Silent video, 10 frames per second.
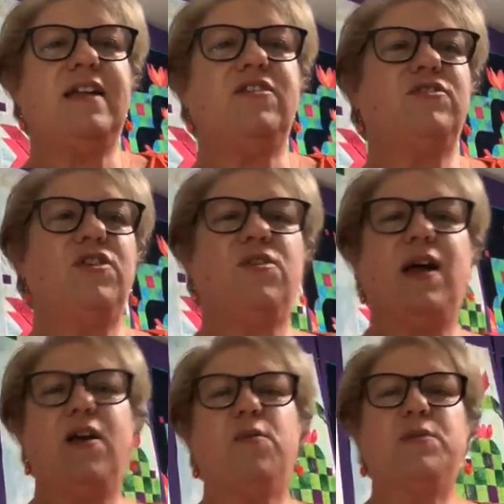know, I
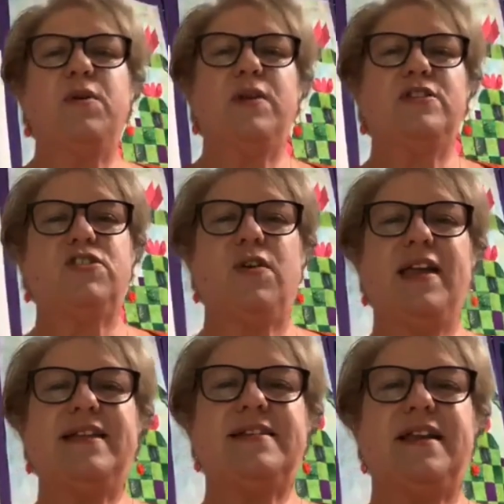hope you enjoy
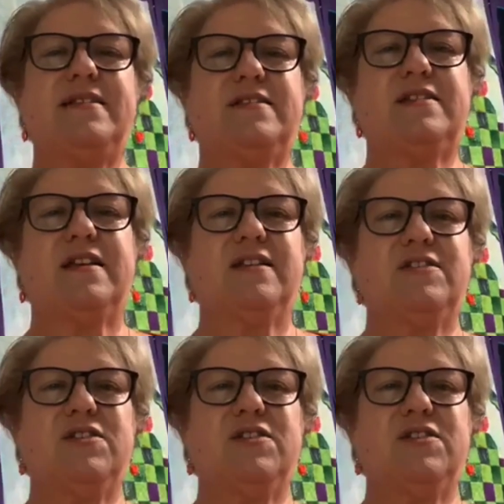it. It took